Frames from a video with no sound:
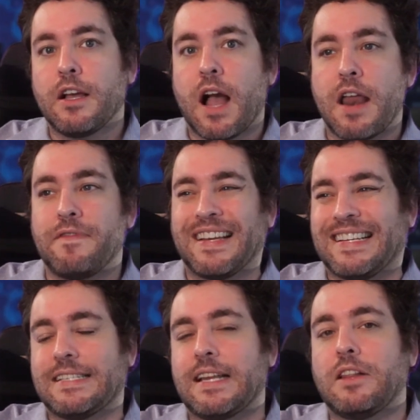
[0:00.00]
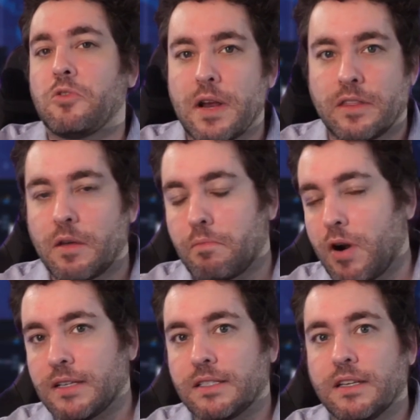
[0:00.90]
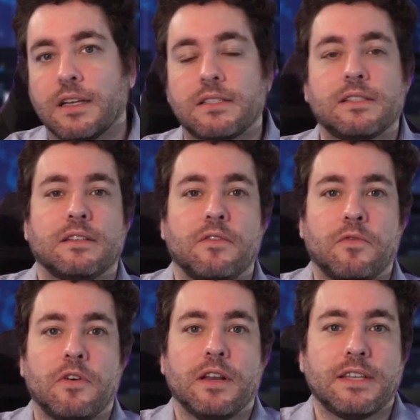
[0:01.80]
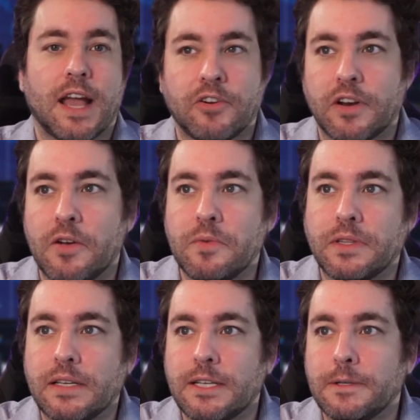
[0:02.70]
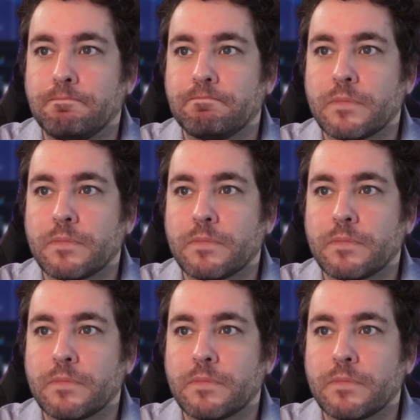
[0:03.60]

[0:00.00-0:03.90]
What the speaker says: kind of accelerate the process for an attacker to get what they need.